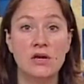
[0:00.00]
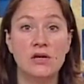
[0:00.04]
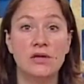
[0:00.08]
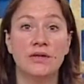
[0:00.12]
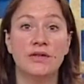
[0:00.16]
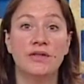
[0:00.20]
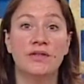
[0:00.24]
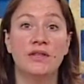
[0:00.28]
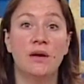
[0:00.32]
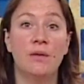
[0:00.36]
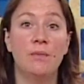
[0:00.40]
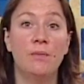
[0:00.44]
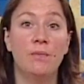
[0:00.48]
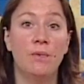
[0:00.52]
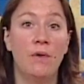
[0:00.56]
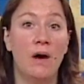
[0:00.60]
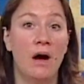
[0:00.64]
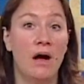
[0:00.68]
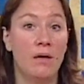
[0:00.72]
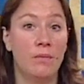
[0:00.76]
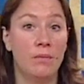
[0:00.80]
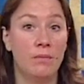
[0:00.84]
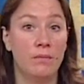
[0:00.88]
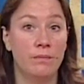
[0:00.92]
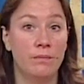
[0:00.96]
Some
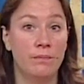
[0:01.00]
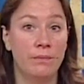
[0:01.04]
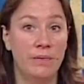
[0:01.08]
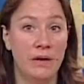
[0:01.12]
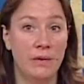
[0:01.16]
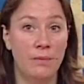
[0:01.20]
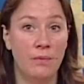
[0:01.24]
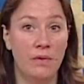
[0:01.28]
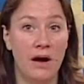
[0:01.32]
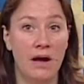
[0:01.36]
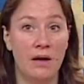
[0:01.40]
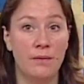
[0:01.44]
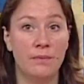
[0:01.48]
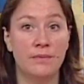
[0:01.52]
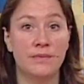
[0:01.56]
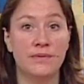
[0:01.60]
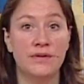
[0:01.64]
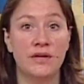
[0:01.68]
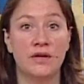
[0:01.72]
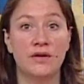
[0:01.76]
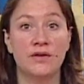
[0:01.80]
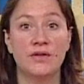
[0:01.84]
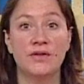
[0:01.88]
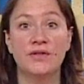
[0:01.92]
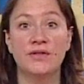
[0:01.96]
big problems
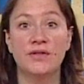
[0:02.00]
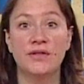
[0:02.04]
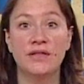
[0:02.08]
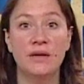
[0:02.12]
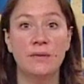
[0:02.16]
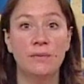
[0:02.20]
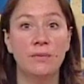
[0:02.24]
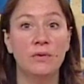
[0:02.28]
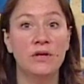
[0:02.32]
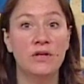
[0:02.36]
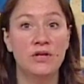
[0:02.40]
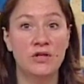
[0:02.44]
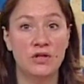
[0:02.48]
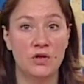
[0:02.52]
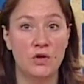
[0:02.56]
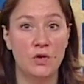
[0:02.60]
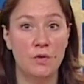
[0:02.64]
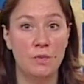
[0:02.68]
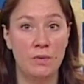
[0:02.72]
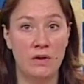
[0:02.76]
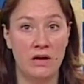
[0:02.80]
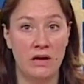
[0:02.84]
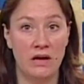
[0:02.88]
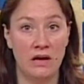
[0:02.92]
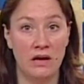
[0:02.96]
are simply too
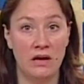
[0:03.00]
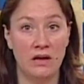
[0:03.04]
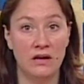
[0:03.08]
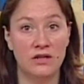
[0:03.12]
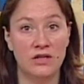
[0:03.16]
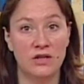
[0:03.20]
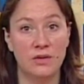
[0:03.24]
big